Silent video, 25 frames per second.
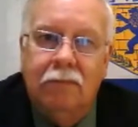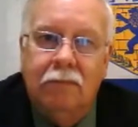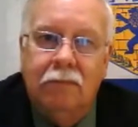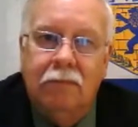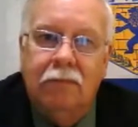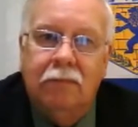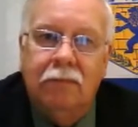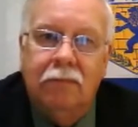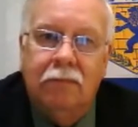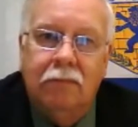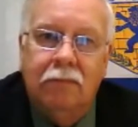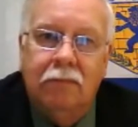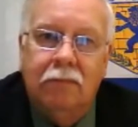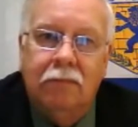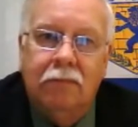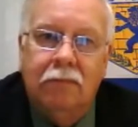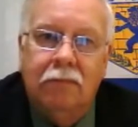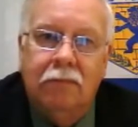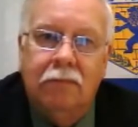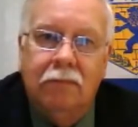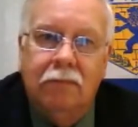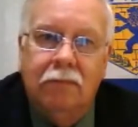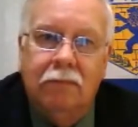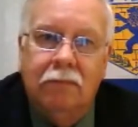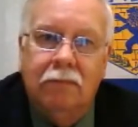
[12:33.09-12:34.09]

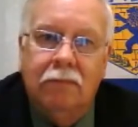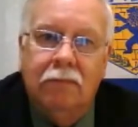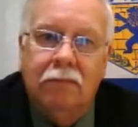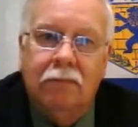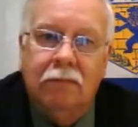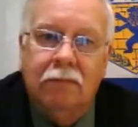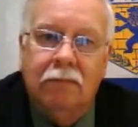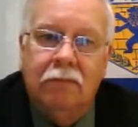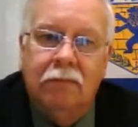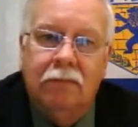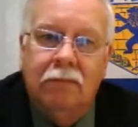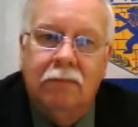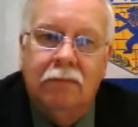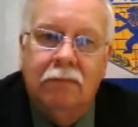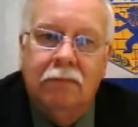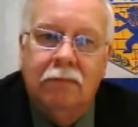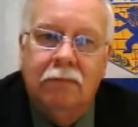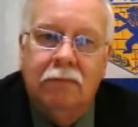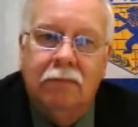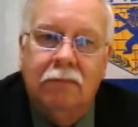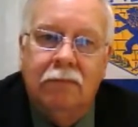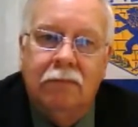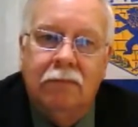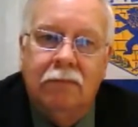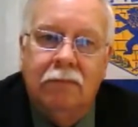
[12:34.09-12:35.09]

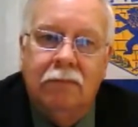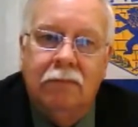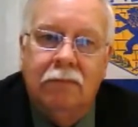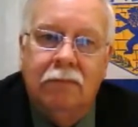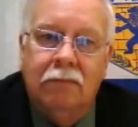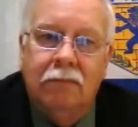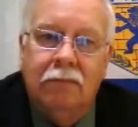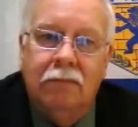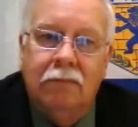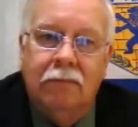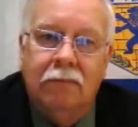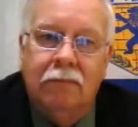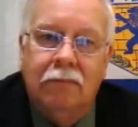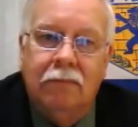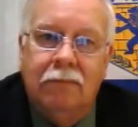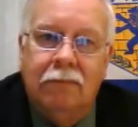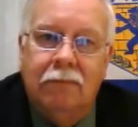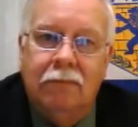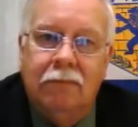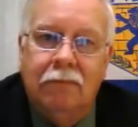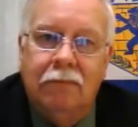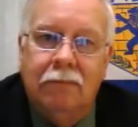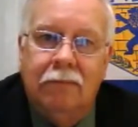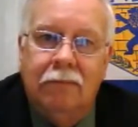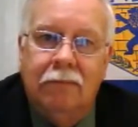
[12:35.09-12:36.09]

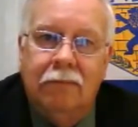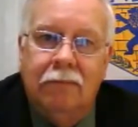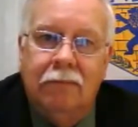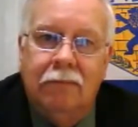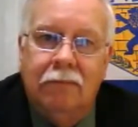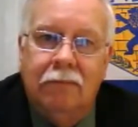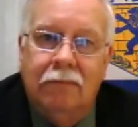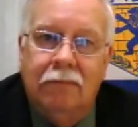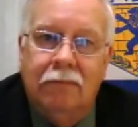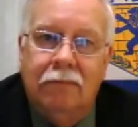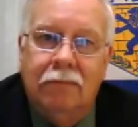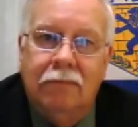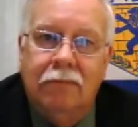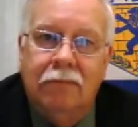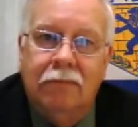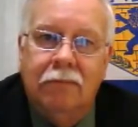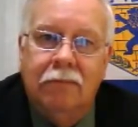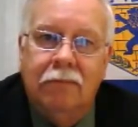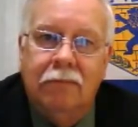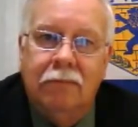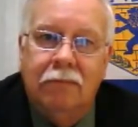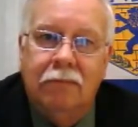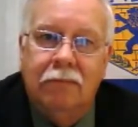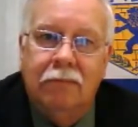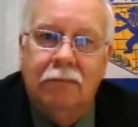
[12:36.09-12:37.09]

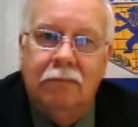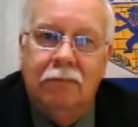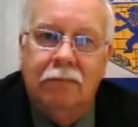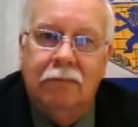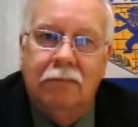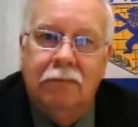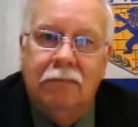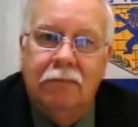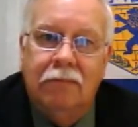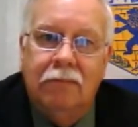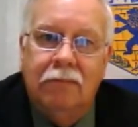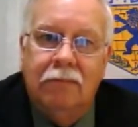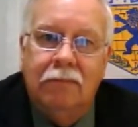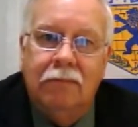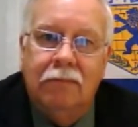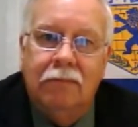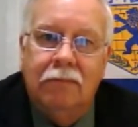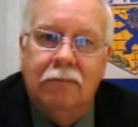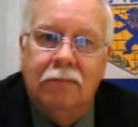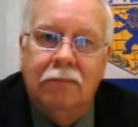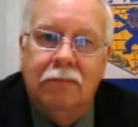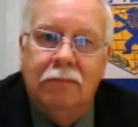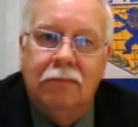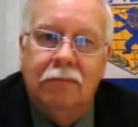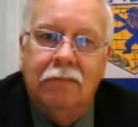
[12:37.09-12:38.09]

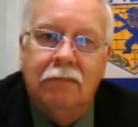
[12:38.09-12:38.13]
(silent)